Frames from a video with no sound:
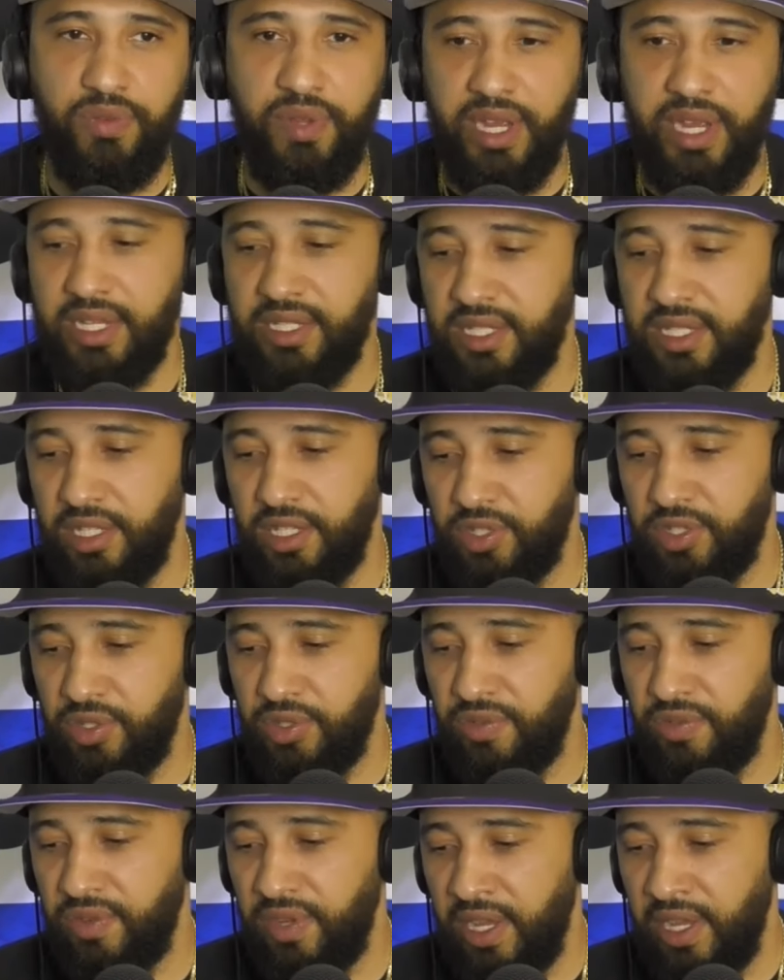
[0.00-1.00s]
We gotta seek the
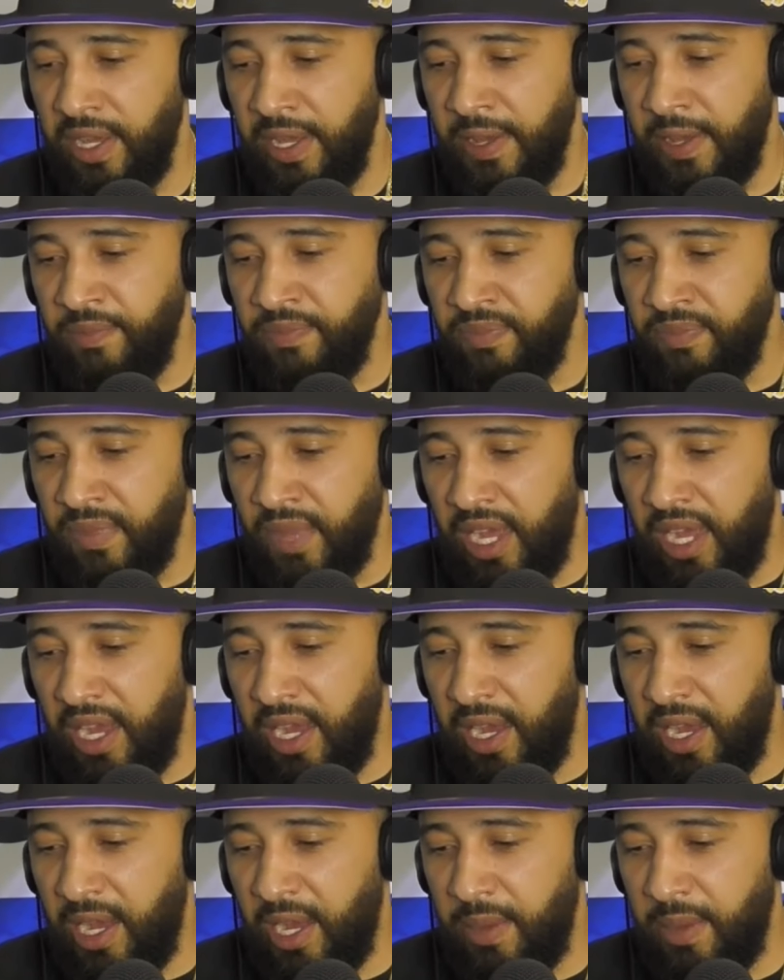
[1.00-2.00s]
truth.
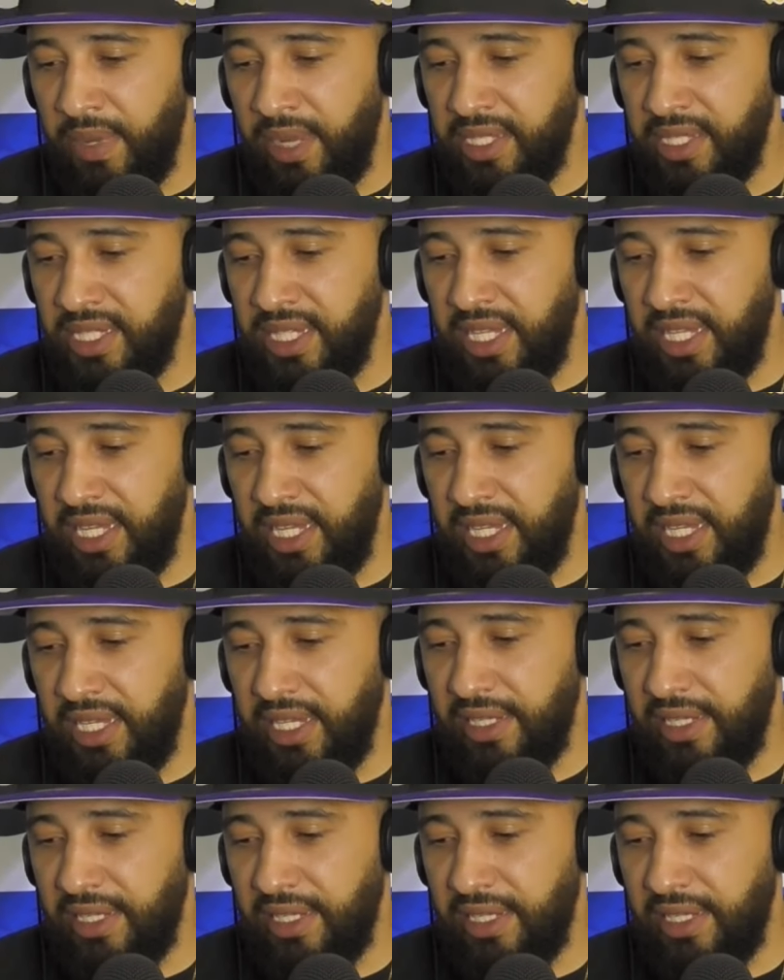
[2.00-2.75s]
Um, let's see.